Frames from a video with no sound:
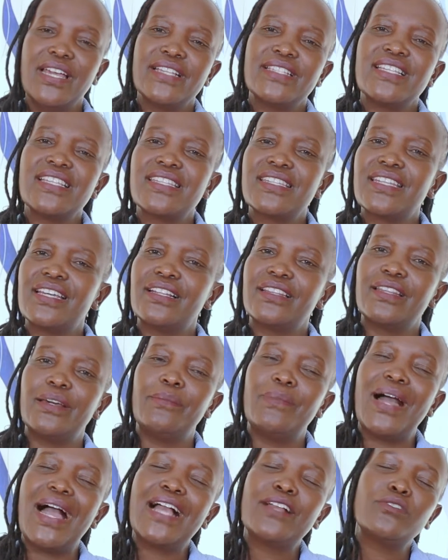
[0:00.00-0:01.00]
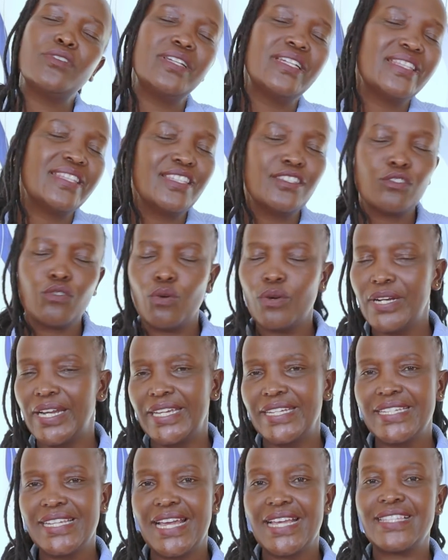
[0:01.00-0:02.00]
just tell them, actually this whole
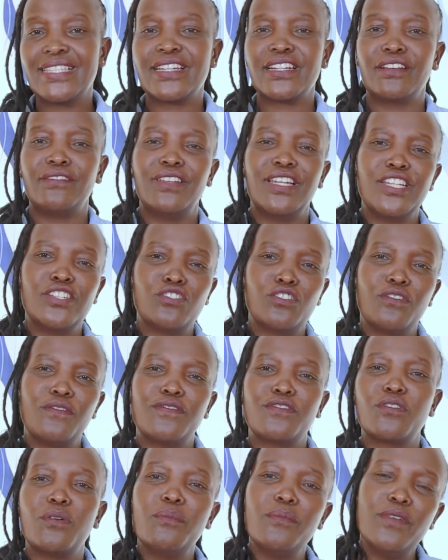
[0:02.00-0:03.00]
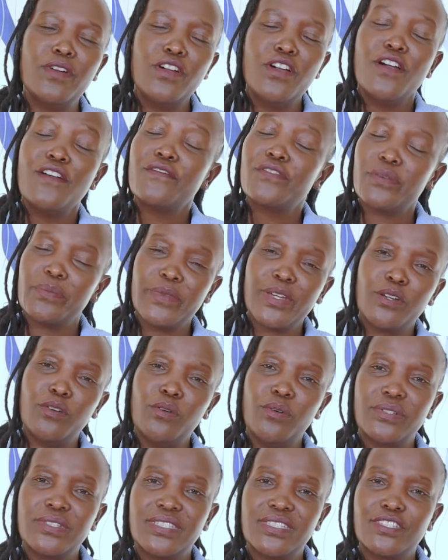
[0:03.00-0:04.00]
idea is a revelation from the
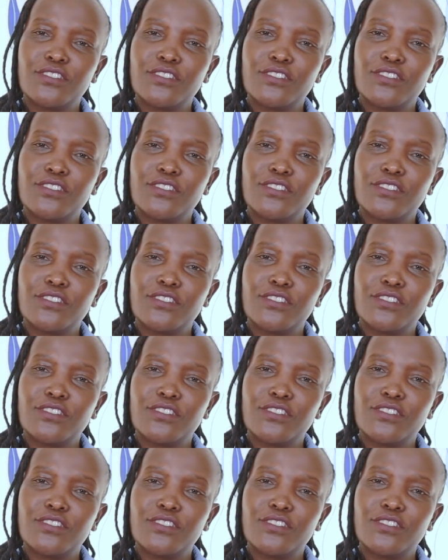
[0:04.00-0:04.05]
gods.